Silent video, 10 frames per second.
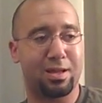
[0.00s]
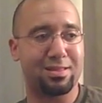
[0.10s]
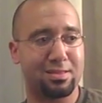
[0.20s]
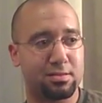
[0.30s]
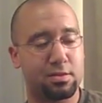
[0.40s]

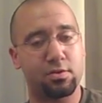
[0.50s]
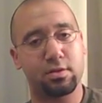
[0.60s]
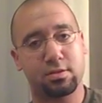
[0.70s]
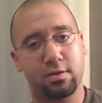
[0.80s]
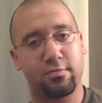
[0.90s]
a little
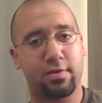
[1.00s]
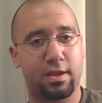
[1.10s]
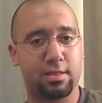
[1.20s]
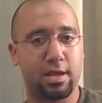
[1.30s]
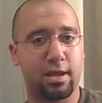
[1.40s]
of stuff,
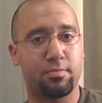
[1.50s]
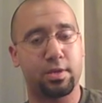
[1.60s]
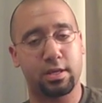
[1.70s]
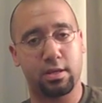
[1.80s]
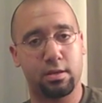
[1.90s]
not a lot.
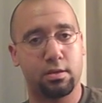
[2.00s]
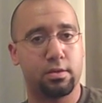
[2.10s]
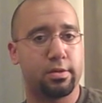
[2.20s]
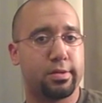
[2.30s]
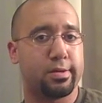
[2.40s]
Biggie,
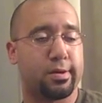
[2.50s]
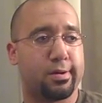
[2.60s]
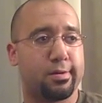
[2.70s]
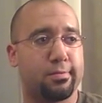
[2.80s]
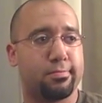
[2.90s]

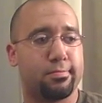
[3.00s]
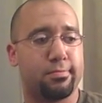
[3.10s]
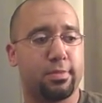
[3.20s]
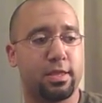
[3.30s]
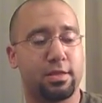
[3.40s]

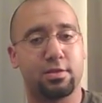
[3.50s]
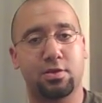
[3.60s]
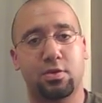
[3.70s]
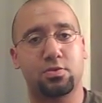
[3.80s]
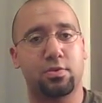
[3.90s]
and then there's
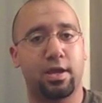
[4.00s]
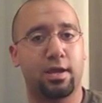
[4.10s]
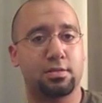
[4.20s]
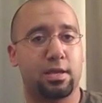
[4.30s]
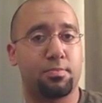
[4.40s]
also
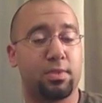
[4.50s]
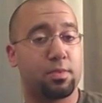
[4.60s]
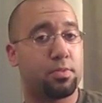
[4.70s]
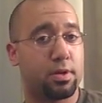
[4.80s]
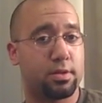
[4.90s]
guys like
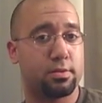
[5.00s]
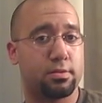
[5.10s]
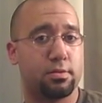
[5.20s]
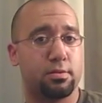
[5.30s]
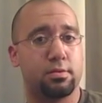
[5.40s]
Big Pun,
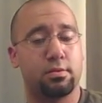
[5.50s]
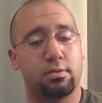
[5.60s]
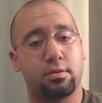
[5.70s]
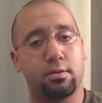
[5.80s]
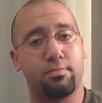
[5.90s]

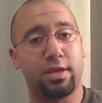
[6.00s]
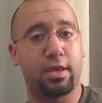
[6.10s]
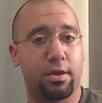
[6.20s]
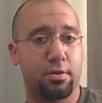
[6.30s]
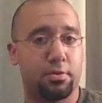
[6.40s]

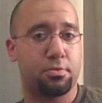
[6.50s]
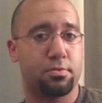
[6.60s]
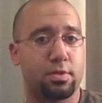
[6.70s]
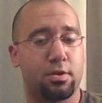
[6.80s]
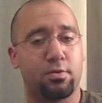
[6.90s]
Big L.
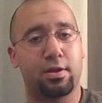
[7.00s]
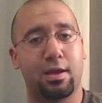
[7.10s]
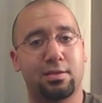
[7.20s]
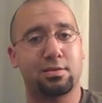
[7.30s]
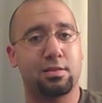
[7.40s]

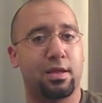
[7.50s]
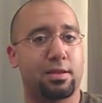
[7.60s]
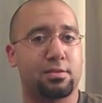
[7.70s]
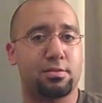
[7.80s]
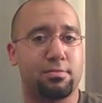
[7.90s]
Guys that
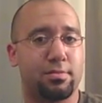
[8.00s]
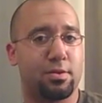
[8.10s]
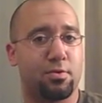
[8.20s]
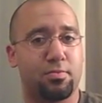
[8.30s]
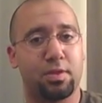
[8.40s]

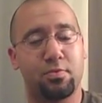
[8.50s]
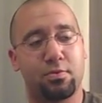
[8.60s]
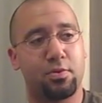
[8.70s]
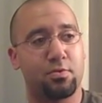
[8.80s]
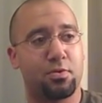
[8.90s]
people
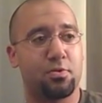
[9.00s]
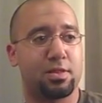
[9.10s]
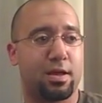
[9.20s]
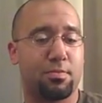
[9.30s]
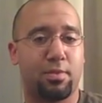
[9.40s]
don't know a
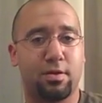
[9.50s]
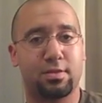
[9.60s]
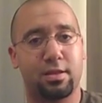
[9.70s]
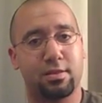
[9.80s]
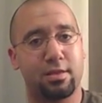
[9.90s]
lot about
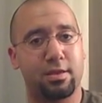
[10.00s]
that